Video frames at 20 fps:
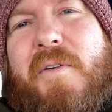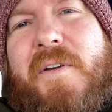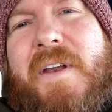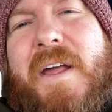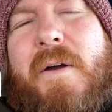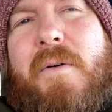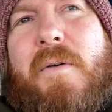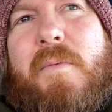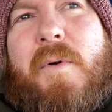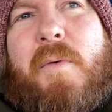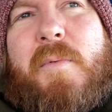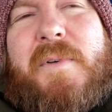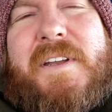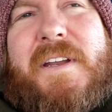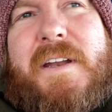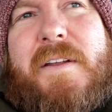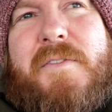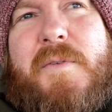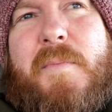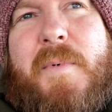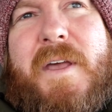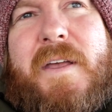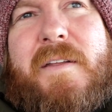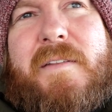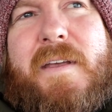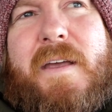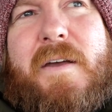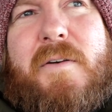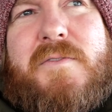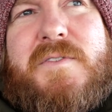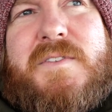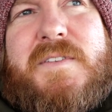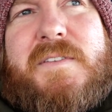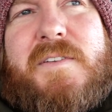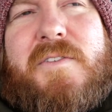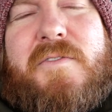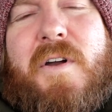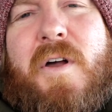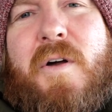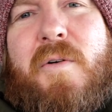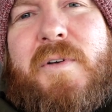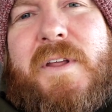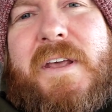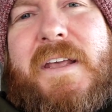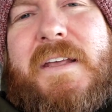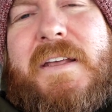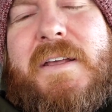an hour, but we did have to pay 1,000 krona,